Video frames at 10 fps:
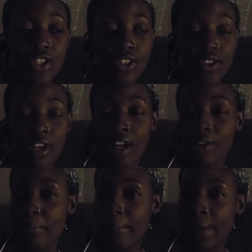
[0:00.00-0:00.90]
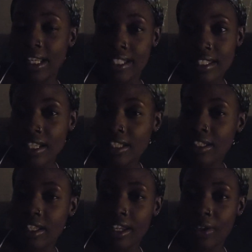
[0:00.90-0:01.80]
So I'm gonna balance all of
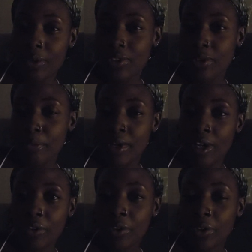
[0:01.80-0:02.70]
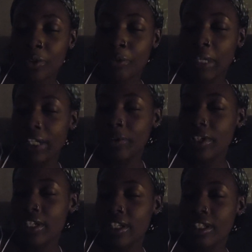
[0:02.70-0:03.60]
that out tomorrow by
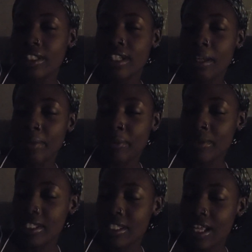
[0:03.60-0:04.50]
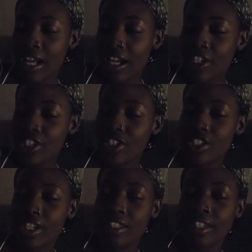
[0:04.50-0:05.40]
going to get my massage
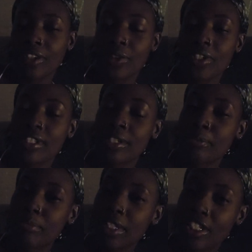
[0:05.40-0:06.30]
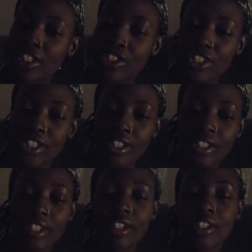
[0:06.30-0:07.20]
and then going to the beach and
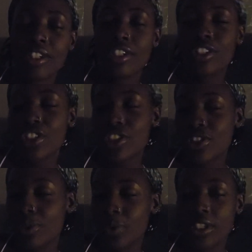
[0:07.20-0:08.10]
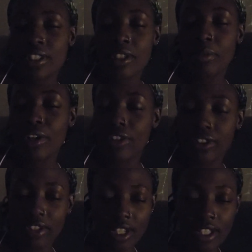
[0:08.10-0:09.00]
just doing some other
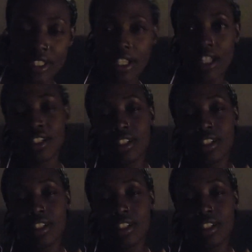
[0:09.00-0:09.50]
things that